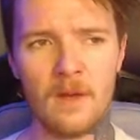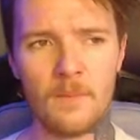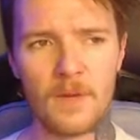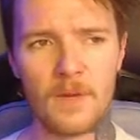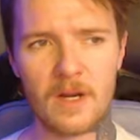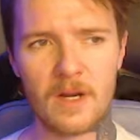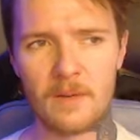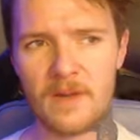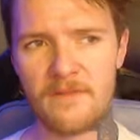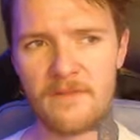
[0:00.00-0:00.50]

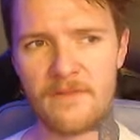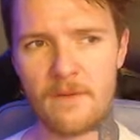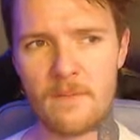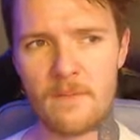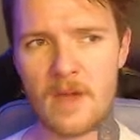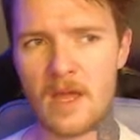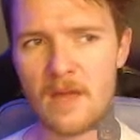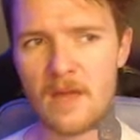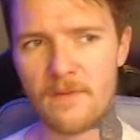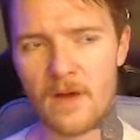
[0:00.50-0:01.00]
But I mean, for
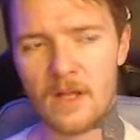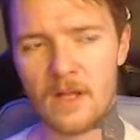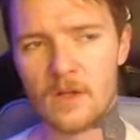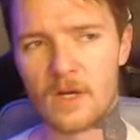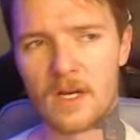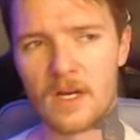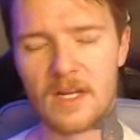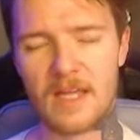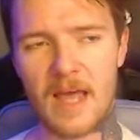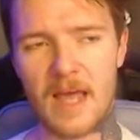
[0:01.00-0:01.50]
me, if I
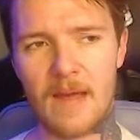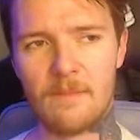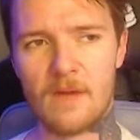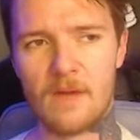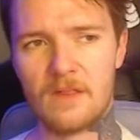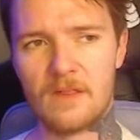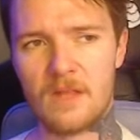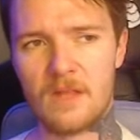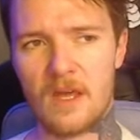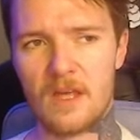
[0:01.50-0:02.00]
look at a game
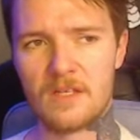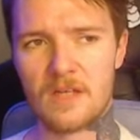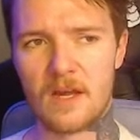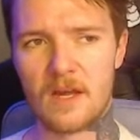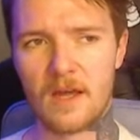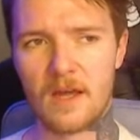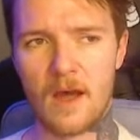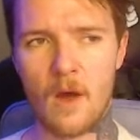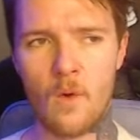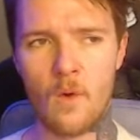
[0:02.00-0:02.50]
like this,
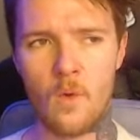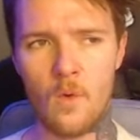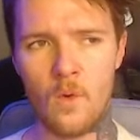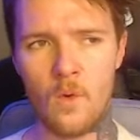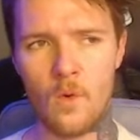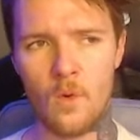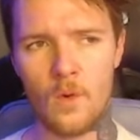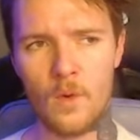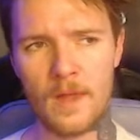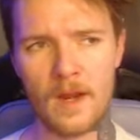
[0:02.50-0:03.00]
I go,
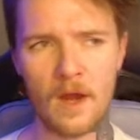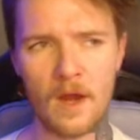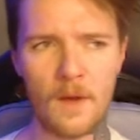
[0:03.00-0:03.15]
ooh,